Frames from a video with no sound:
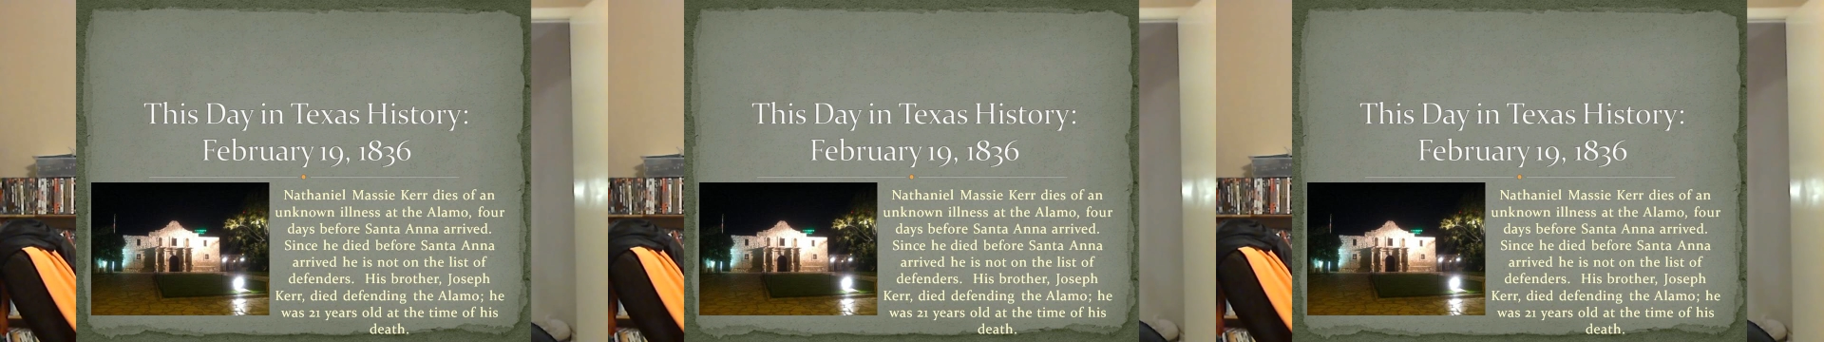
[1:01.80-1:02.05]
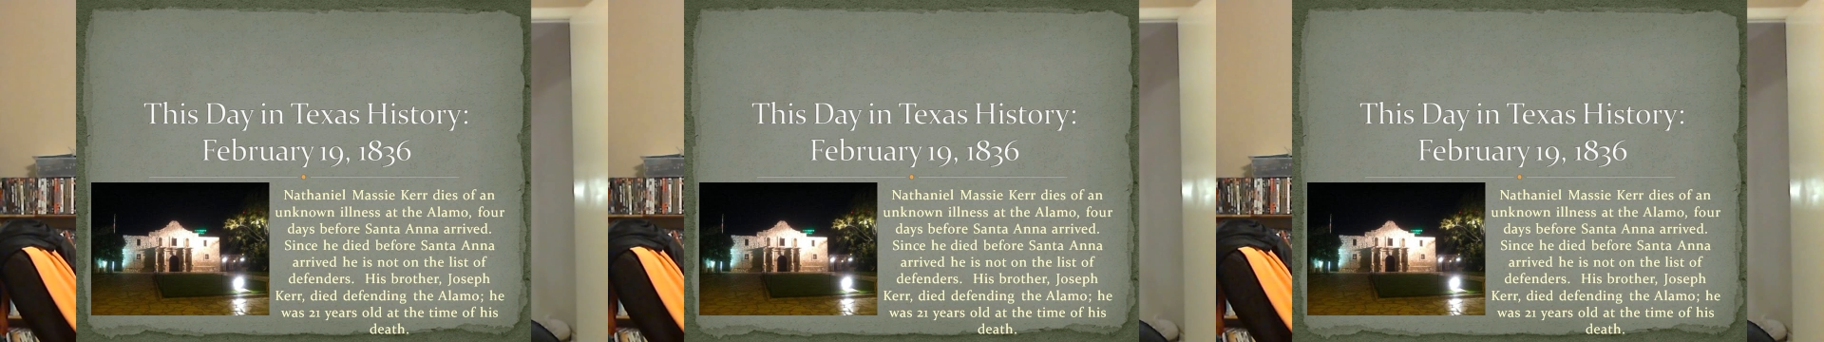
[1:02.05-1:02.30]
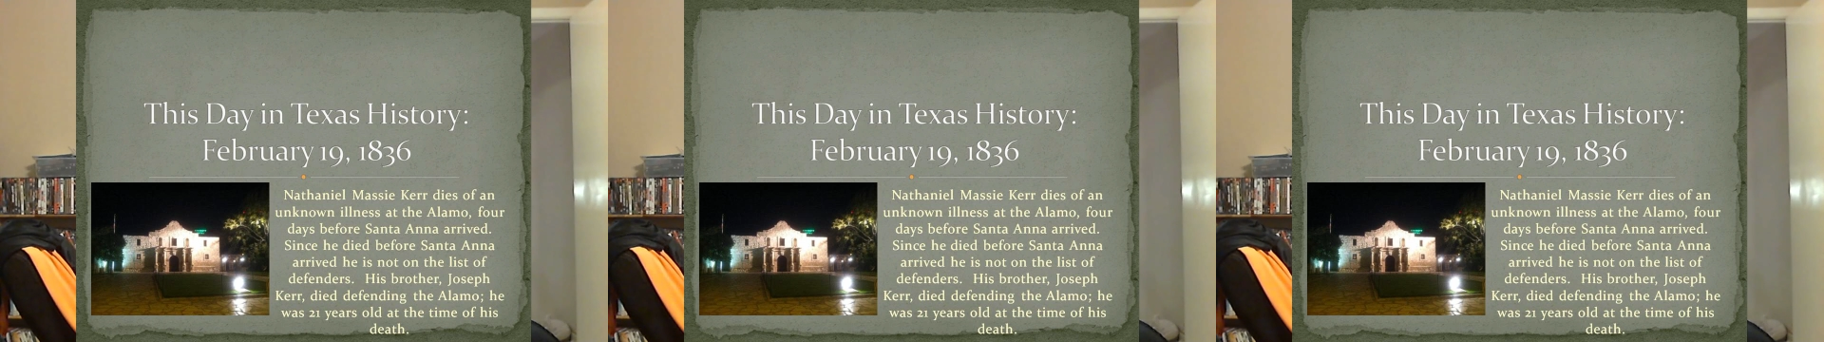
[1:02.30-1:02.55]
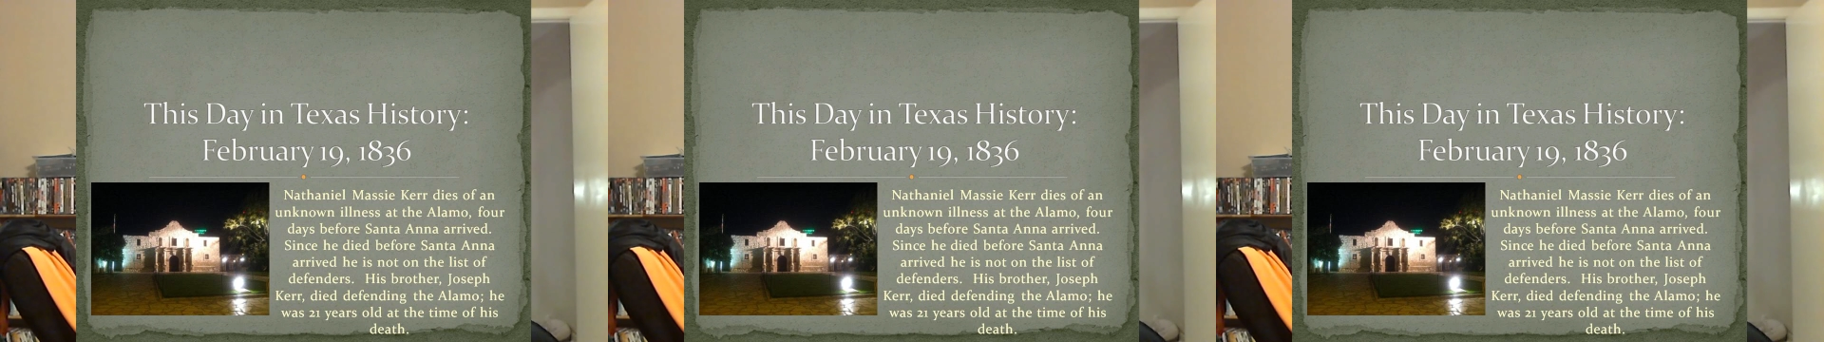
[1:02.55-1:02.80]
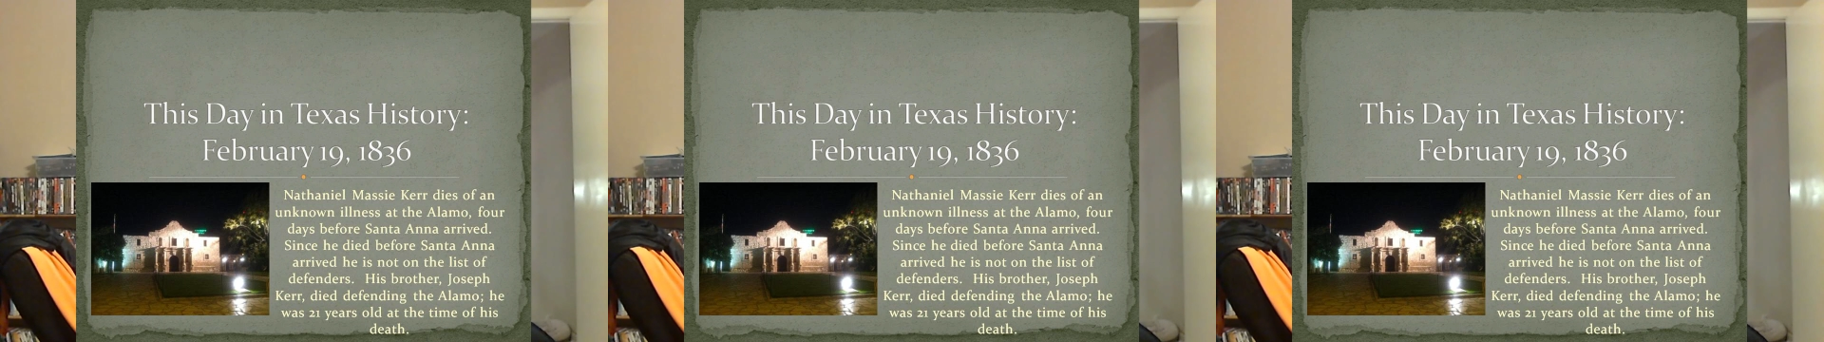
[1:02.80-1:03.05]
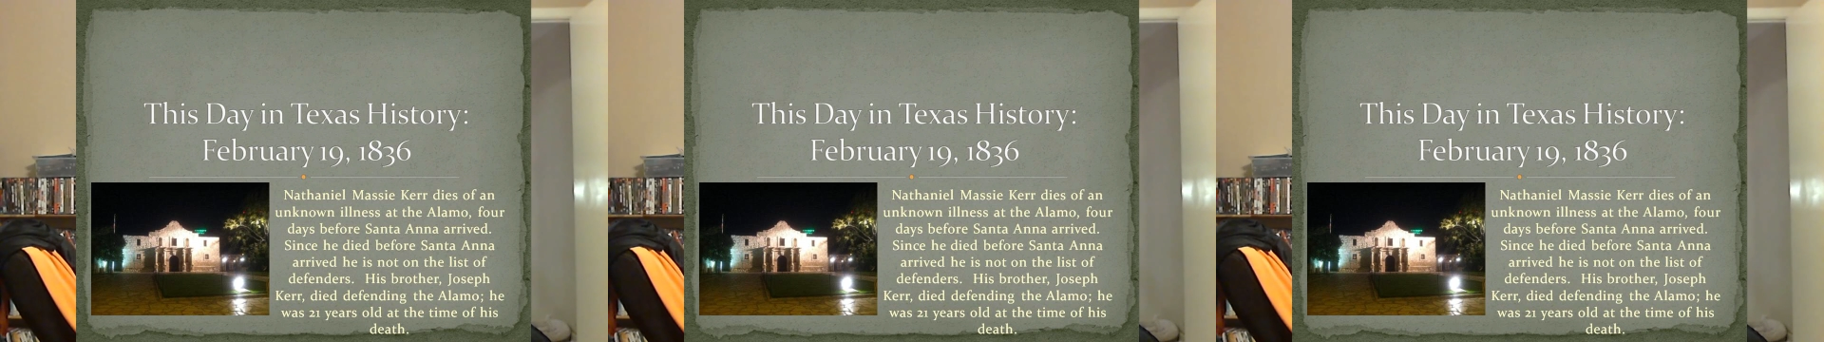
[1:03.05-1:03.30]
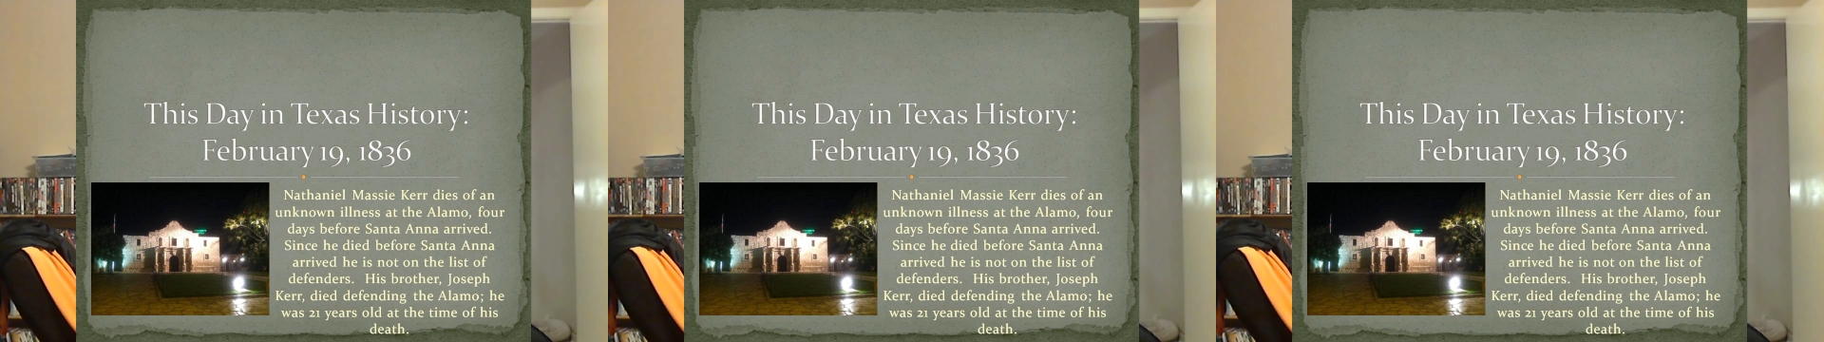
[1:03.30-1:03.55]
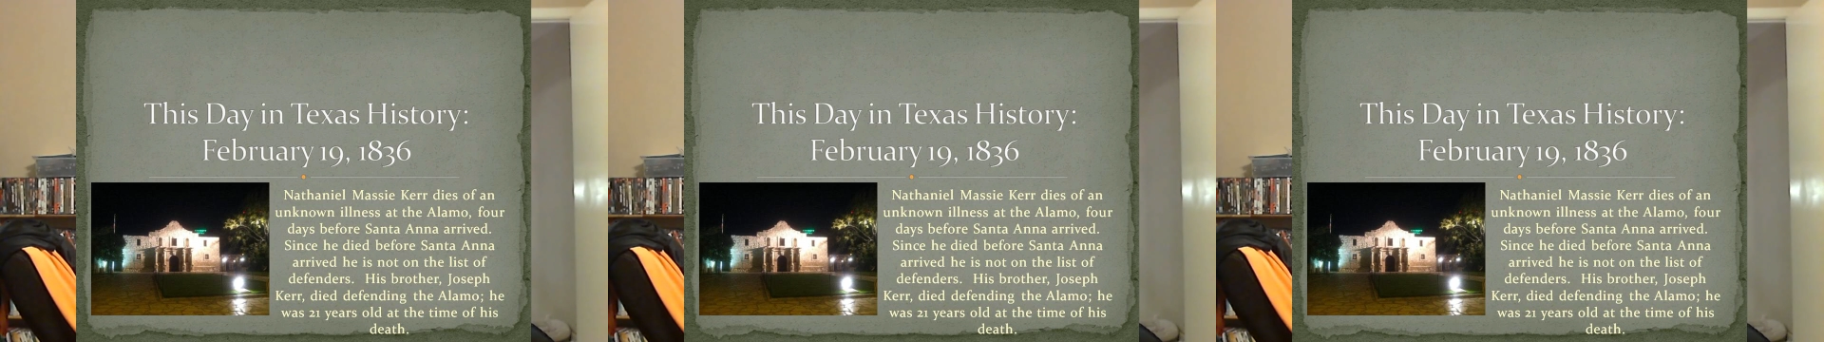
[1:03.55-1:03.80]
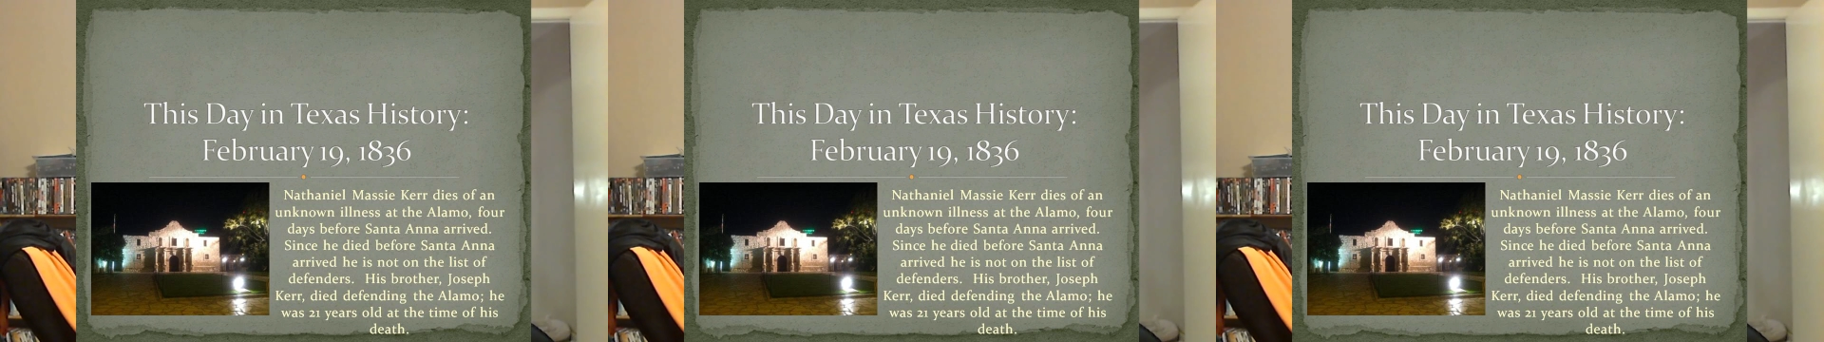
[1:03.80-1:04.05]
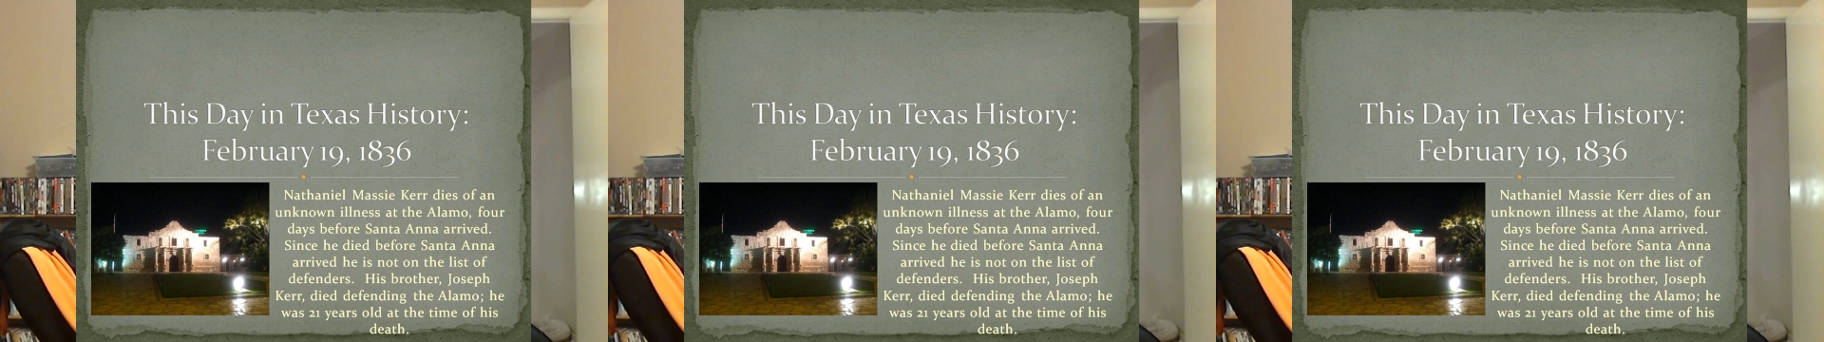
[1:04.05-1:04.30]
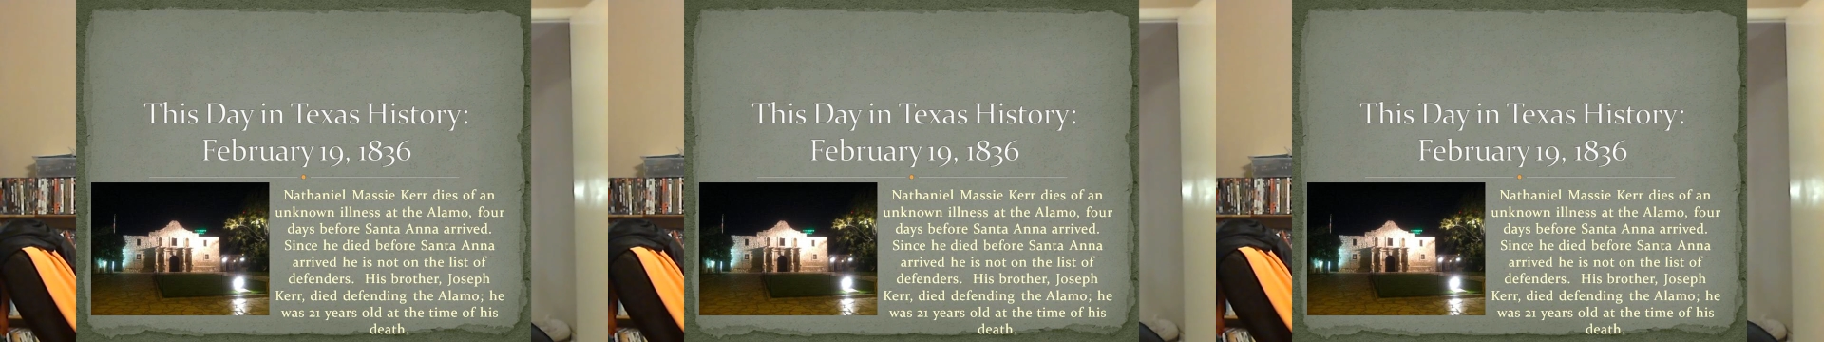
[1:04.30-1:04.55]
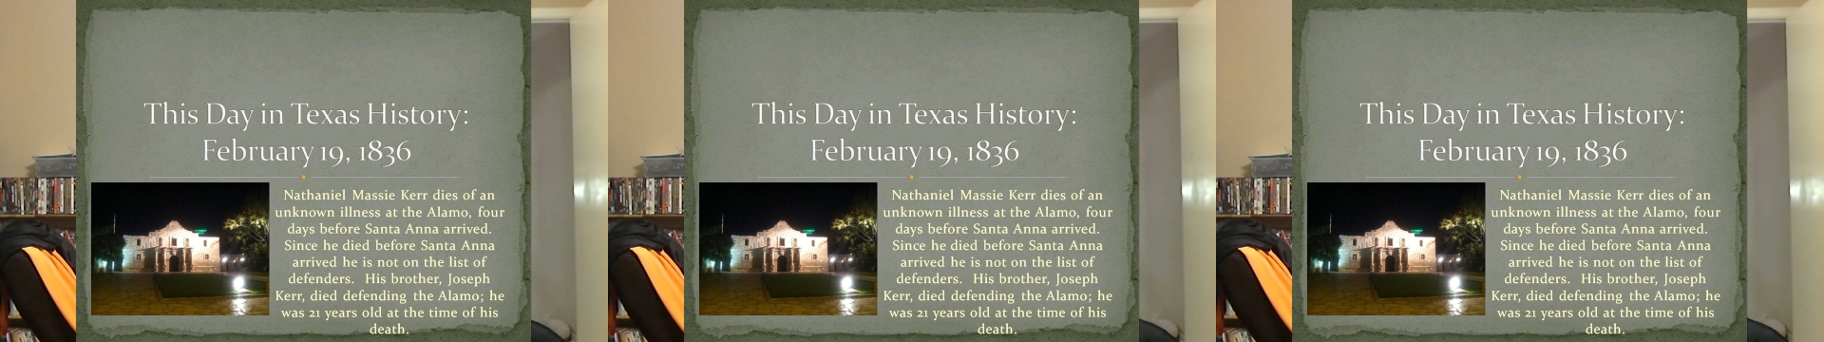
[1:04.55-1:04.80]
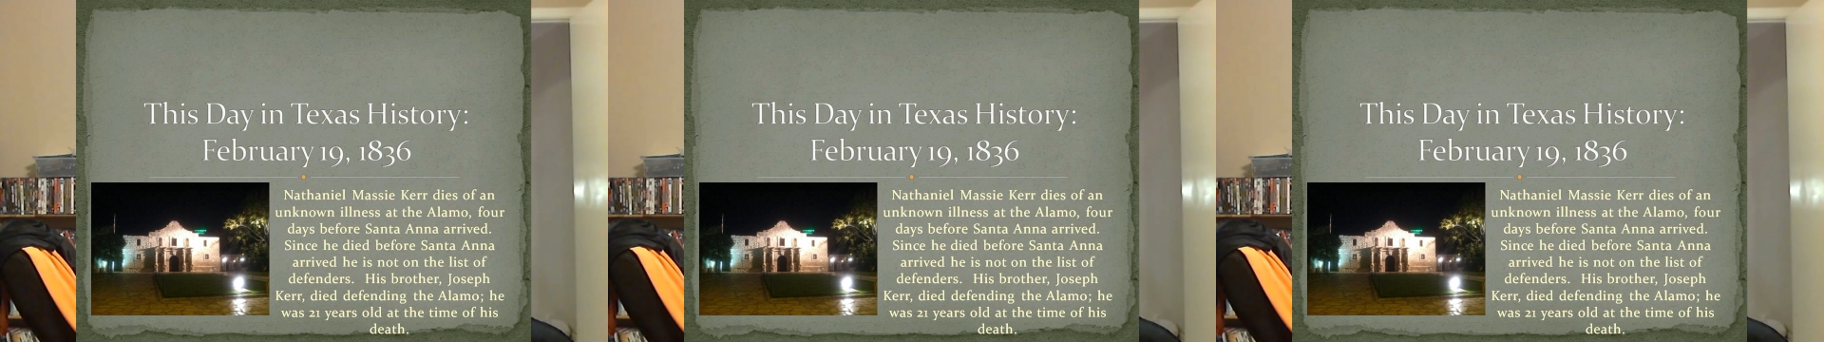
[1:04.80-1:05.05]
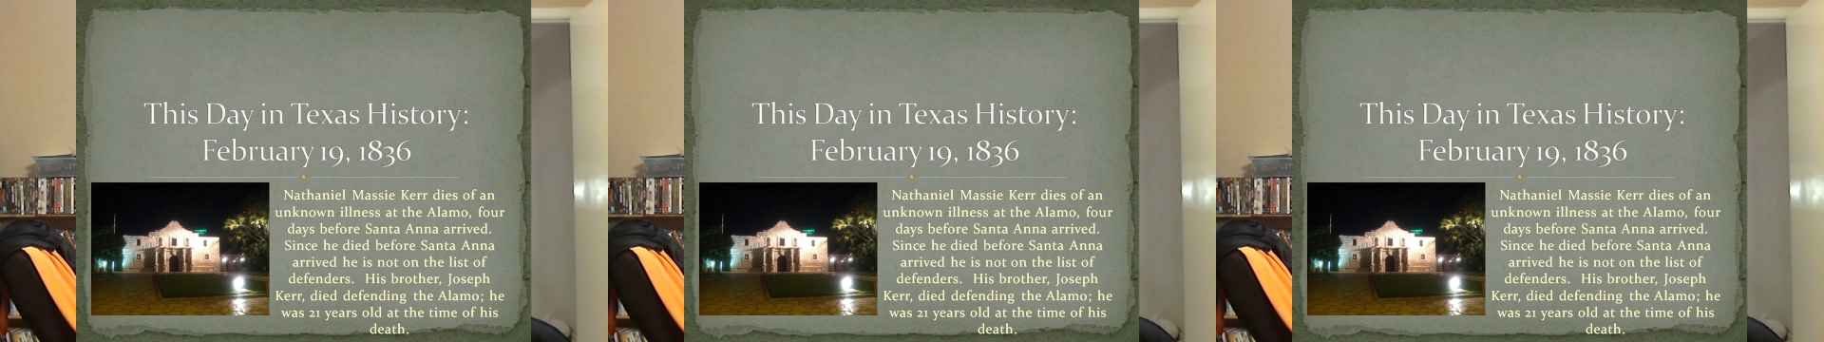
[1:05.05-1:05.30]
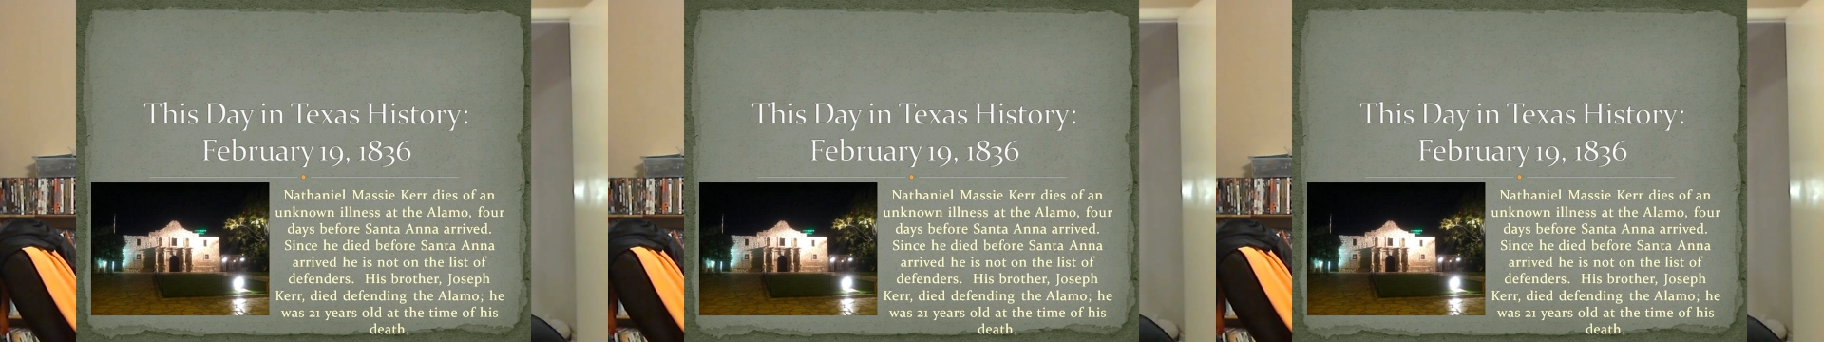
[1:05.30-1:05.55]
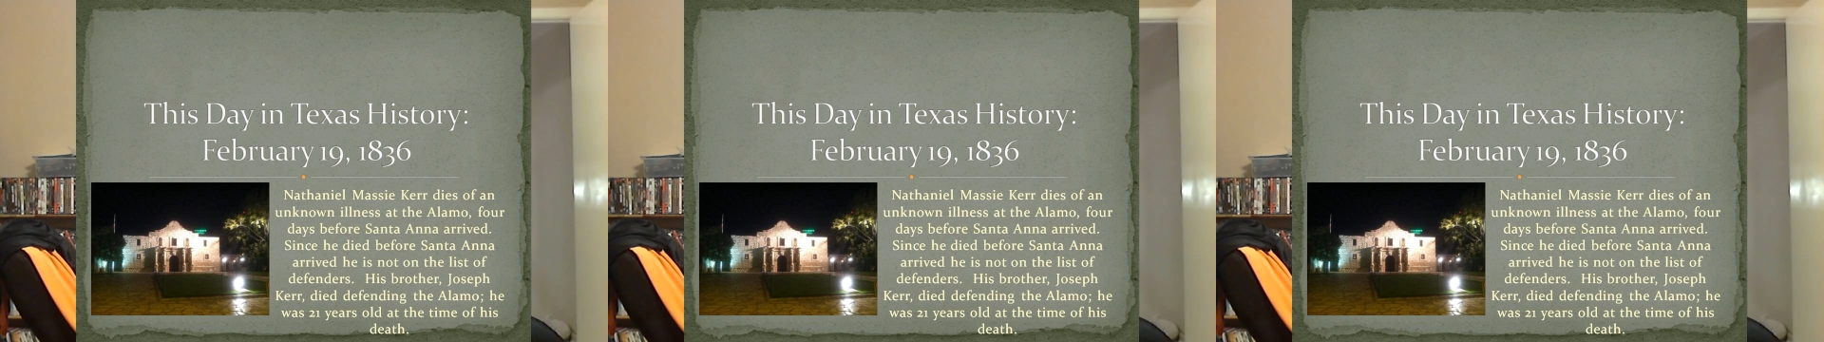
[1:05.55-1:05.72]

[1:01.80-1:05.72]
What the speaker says: [unreadable: no face in view]